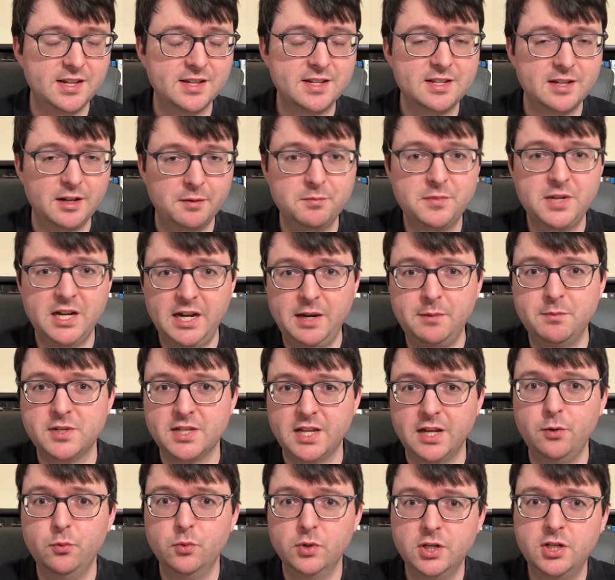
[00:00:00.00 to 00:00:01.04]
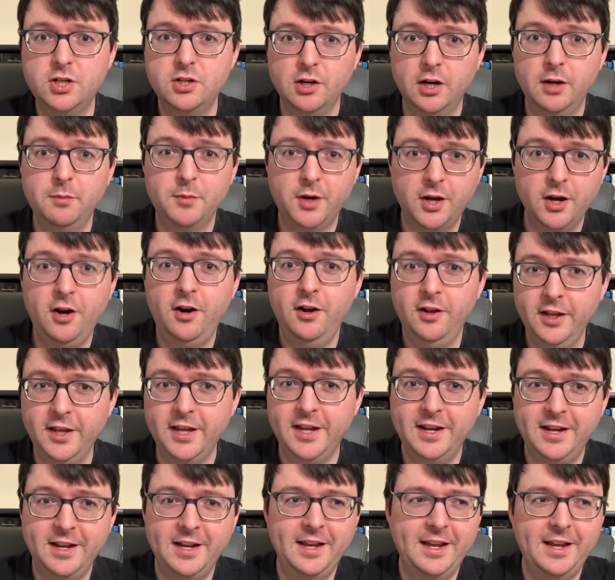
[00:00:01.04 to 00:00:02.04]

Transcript: sometimes they would come calling.